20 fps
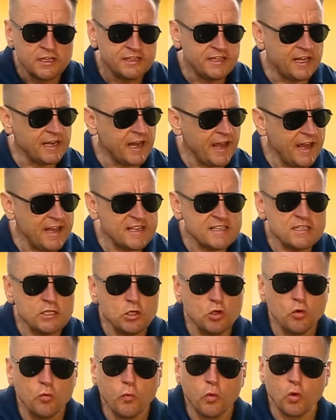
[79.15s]
Then
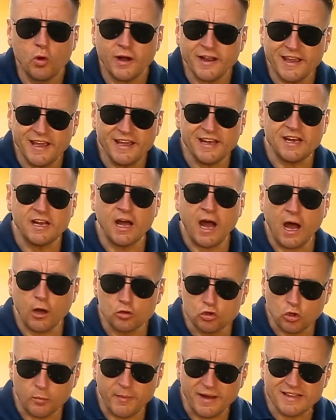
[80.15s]
ACU will again
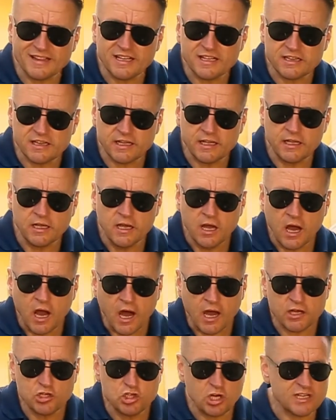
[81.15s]
automatically
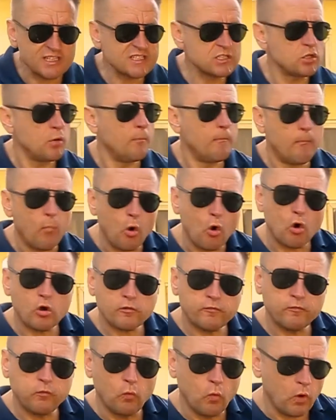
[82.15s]
adjust
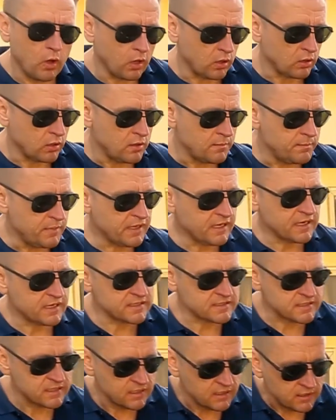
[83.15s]
more fuel
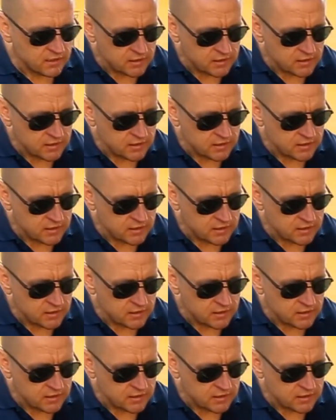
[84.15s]
because